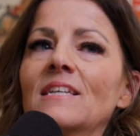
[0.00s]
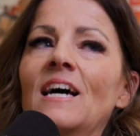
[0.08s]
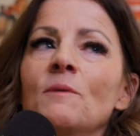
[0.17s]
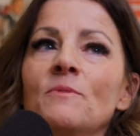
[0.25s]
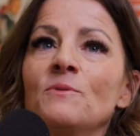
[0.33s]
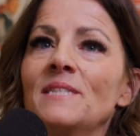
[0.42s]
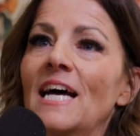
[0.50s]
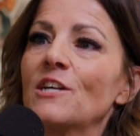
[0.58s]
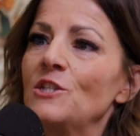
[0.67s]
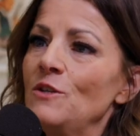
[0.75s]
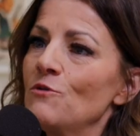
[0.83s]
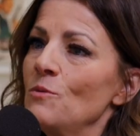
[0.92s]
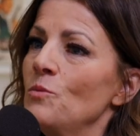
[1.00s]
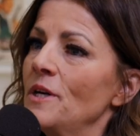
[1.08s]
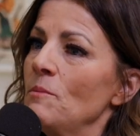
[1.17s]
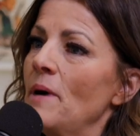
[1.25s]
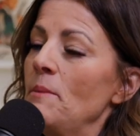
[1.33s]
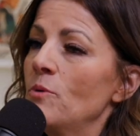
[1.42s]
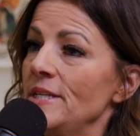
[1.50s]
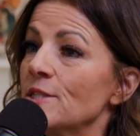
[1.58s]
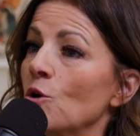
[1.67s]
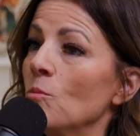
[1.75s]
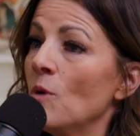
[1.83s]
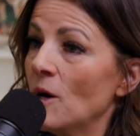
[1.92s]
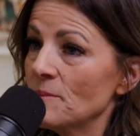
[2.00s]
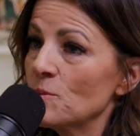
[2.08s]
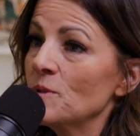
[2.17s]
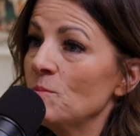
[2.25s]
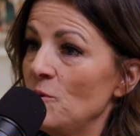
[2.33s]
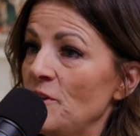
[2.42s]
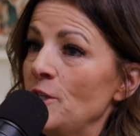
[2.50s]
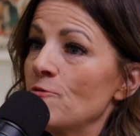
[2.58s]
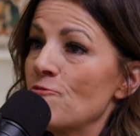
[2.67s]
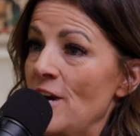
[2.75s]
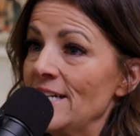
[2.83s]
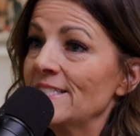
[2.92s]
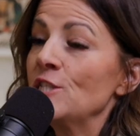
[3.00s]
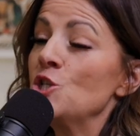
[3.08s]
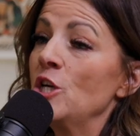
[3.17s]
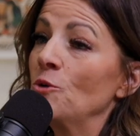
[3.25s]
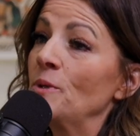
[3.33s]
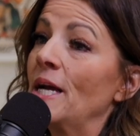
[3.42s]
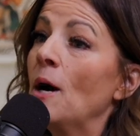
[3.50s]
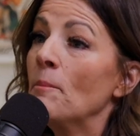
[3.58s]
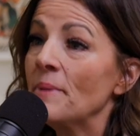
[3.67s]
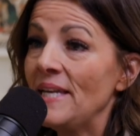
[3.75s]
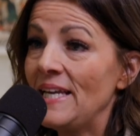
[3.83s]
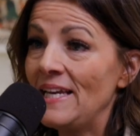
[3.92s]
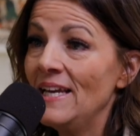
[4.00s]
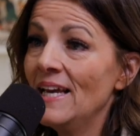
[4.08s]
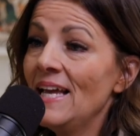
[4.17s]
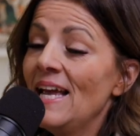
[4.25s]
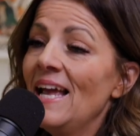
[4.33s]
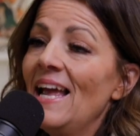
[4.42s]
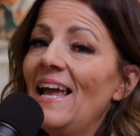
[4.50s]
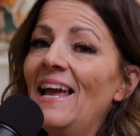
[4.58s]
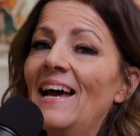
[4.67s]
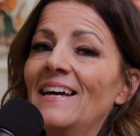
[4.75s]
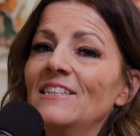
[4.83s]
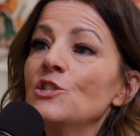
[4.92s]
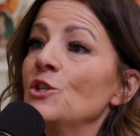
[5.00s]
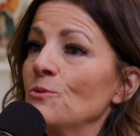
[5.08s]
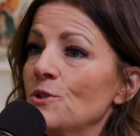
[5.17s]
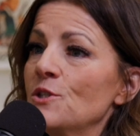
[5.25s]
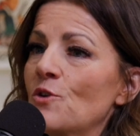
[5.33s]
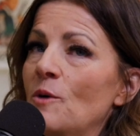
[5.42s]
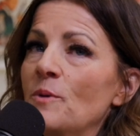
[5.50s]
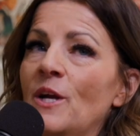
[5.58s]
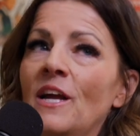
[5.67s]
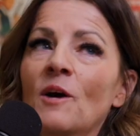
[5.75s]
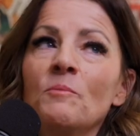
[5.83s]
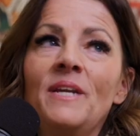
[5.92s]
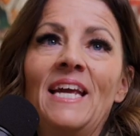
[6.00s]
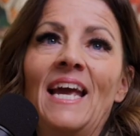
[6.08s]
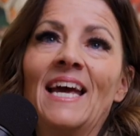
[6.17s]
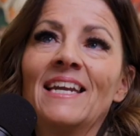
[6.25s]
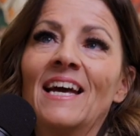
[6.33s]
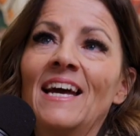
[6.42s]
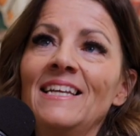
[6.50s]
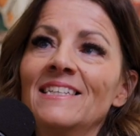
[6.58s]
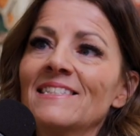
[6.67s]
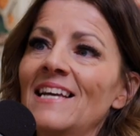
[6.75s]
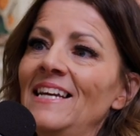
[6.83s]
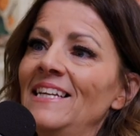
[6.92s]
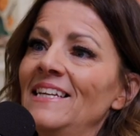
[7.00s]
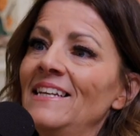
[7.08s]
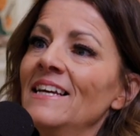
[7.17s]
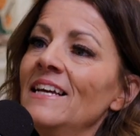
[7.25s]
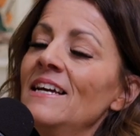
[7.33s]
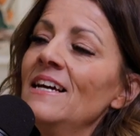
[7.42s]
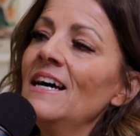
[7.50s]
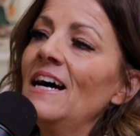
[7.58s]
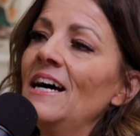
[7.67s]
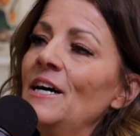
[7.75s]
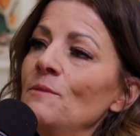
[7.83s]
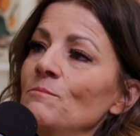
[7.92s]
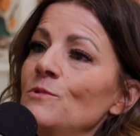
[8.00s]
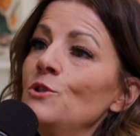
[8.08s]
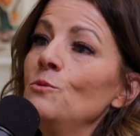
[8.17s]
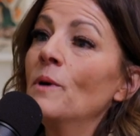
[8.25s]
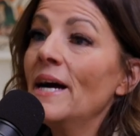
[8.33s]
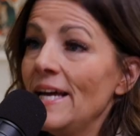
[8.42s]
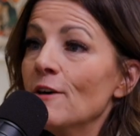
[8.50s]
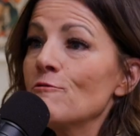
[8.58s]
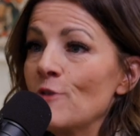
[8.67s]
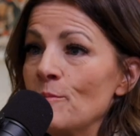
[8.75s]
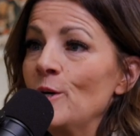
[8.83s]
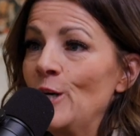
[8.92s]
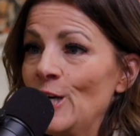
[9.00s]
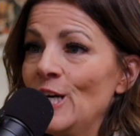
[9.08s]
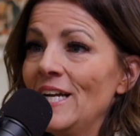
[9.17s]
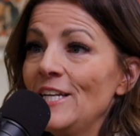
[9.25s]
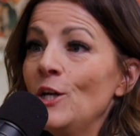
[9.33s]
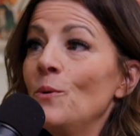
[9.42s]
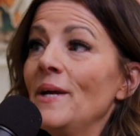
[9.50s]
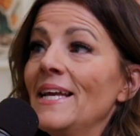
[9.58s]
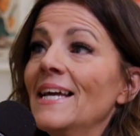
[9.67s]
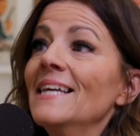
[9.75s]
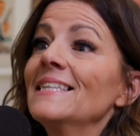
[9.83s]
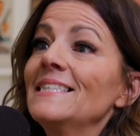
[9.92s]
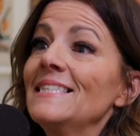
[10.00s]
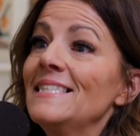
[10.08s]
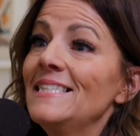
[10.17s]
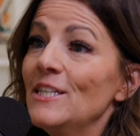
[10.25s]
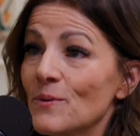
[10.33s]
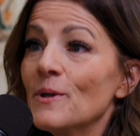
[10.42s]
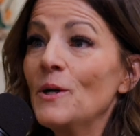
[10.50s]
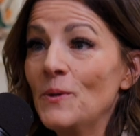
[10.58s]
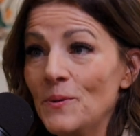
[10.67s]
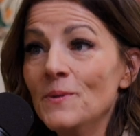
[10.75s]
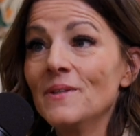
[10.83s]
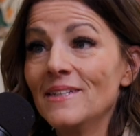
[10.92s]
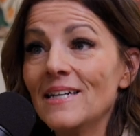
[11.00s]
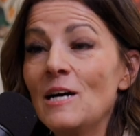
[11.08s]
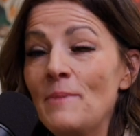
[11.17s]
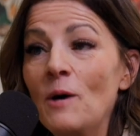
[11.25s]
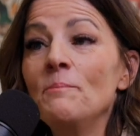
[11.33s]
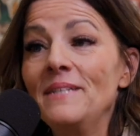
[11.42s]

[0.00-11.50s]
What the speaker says: it was actually from one of my preschool moms was moving to France, and she owned a company. And she owned the scrapbooking company. And I decided to buy it from her, knowing zero about